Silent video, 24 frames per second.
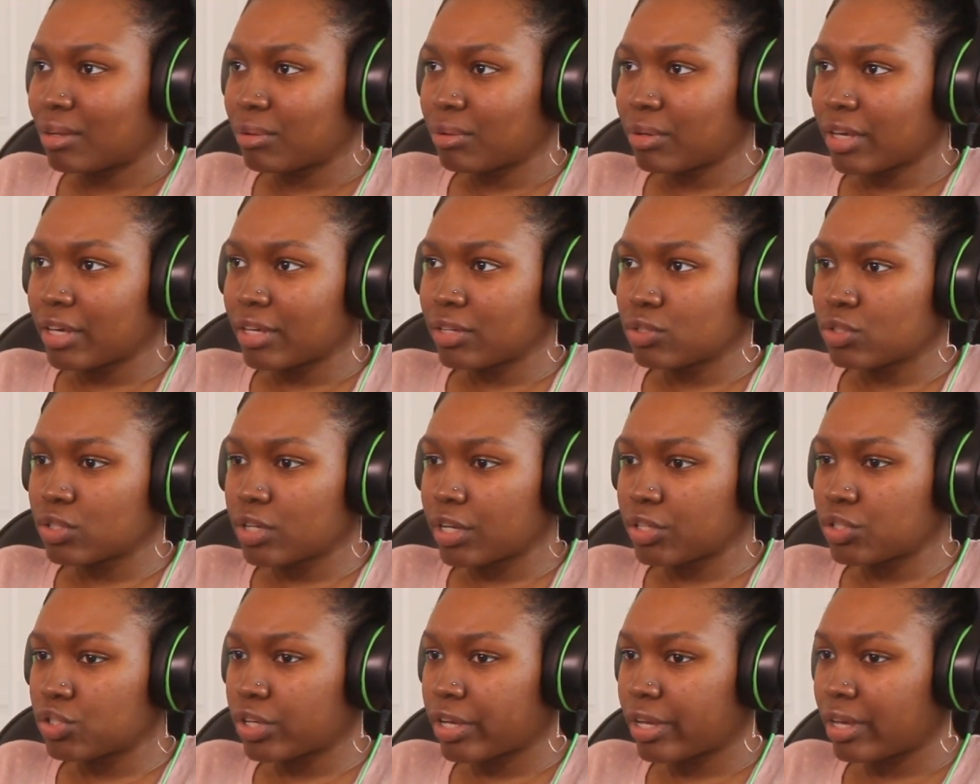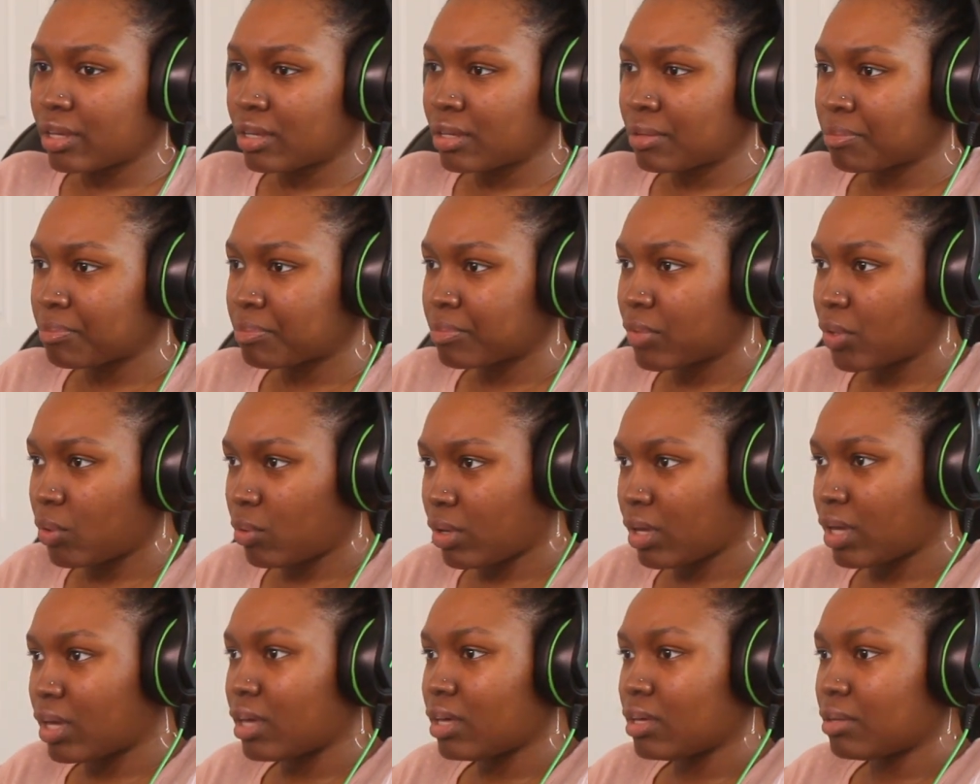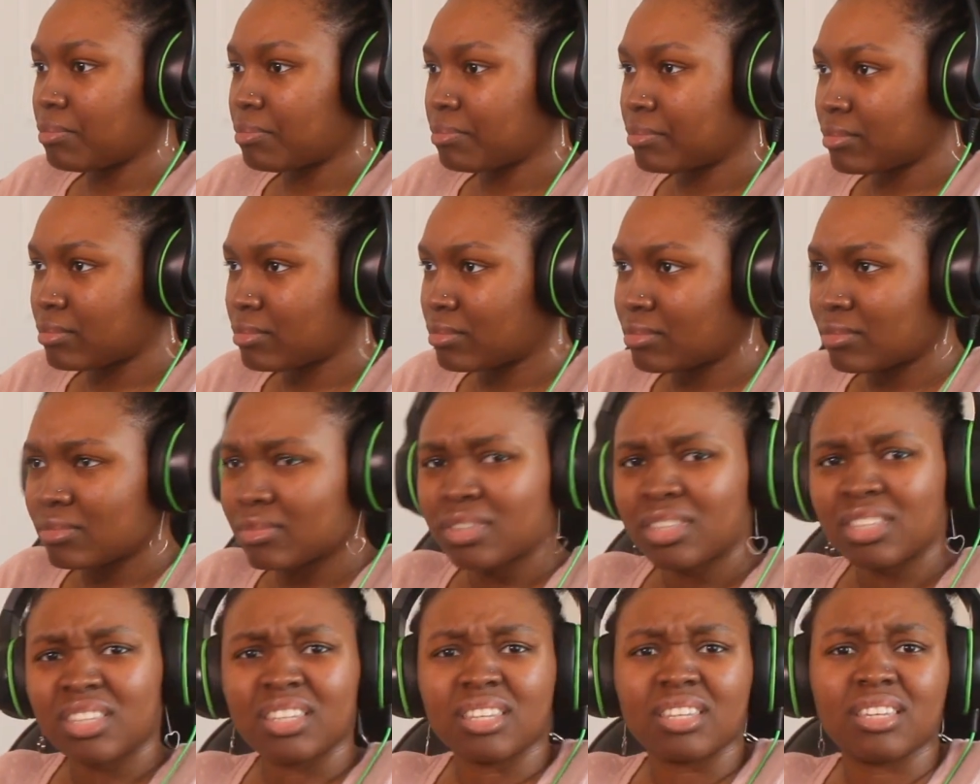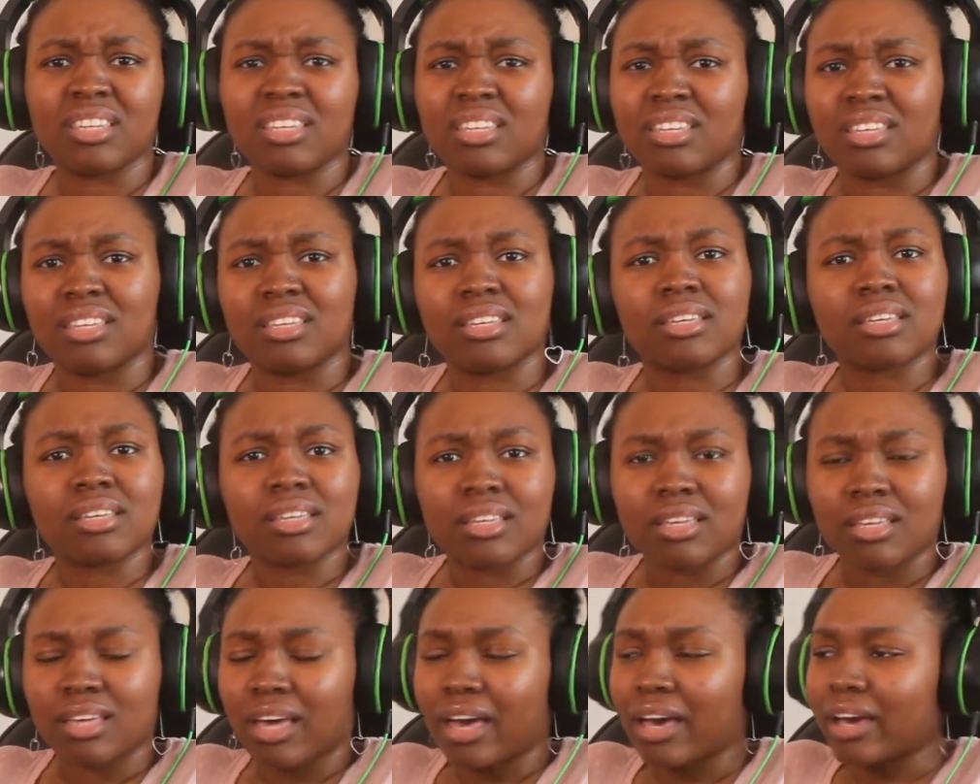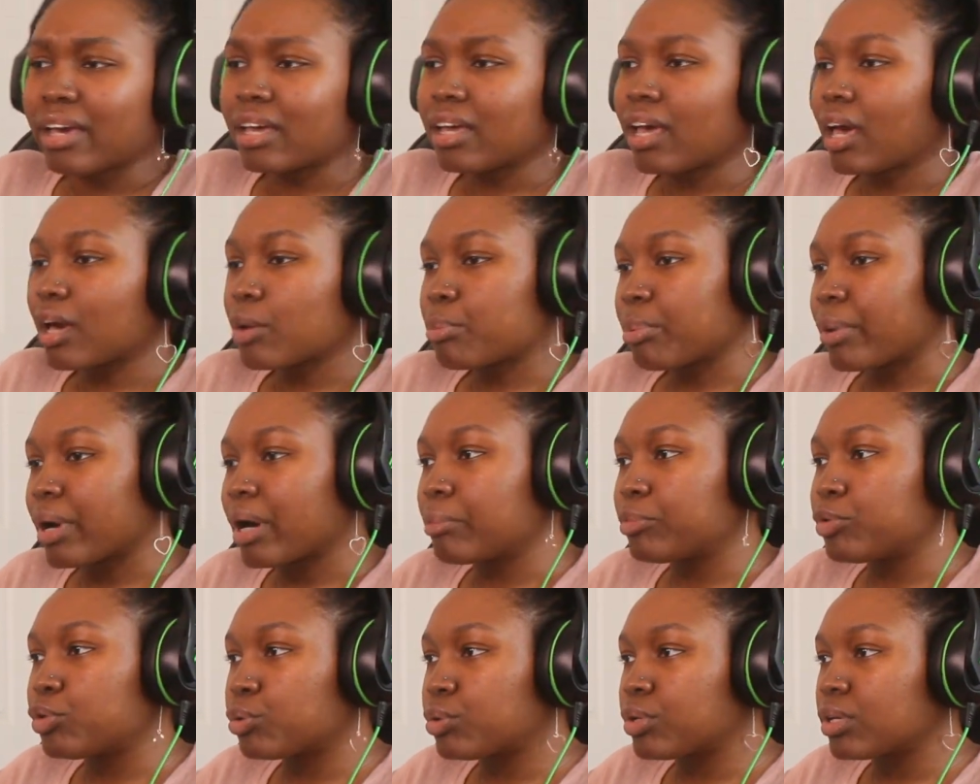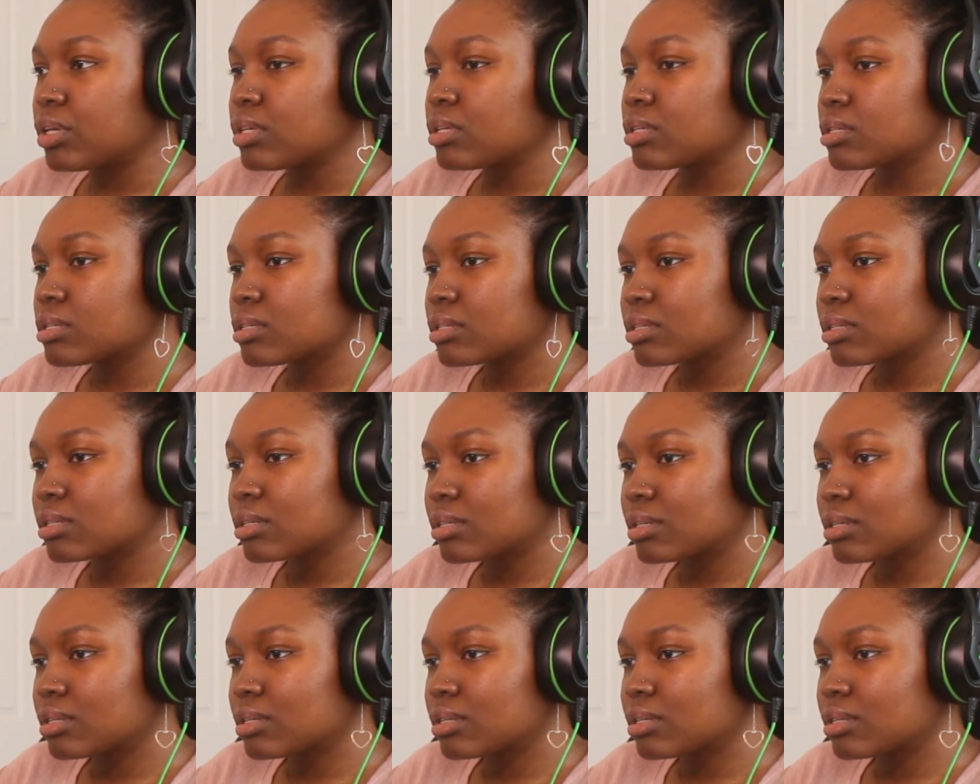Okay, Trey. Okay. I could probably do this.